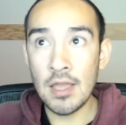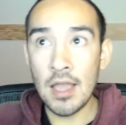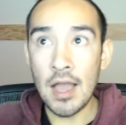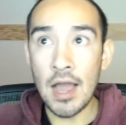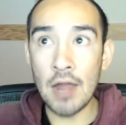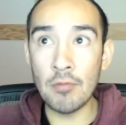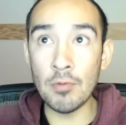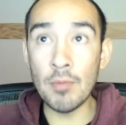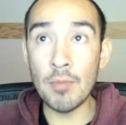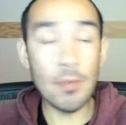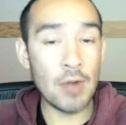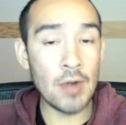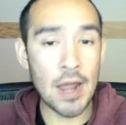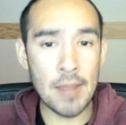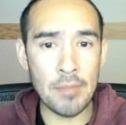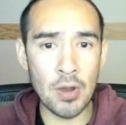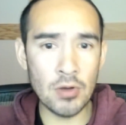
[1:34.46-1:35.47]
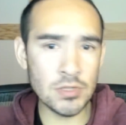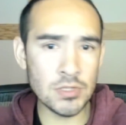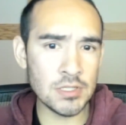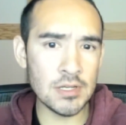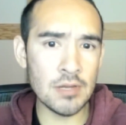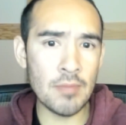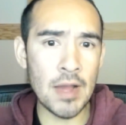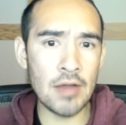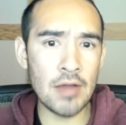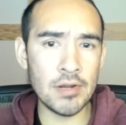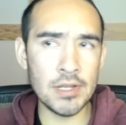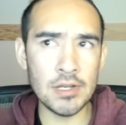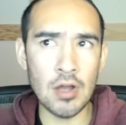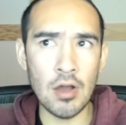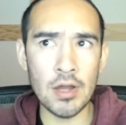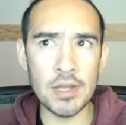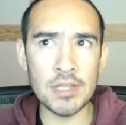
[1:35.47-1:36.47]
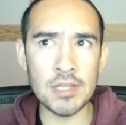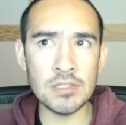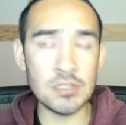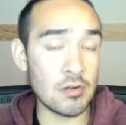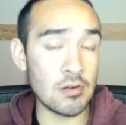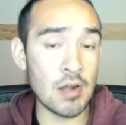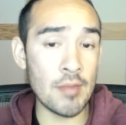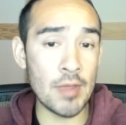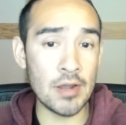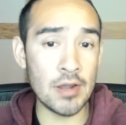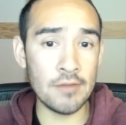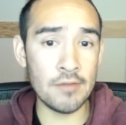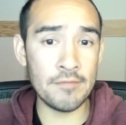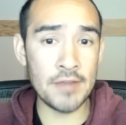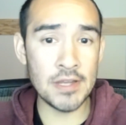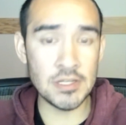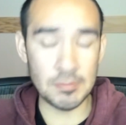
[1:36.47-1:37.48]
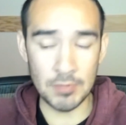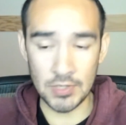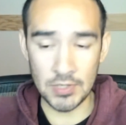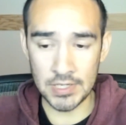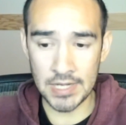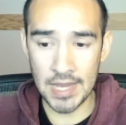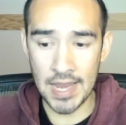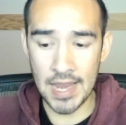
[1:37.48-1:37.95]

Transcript: I remember I posted about it on Instagram and on Facebook.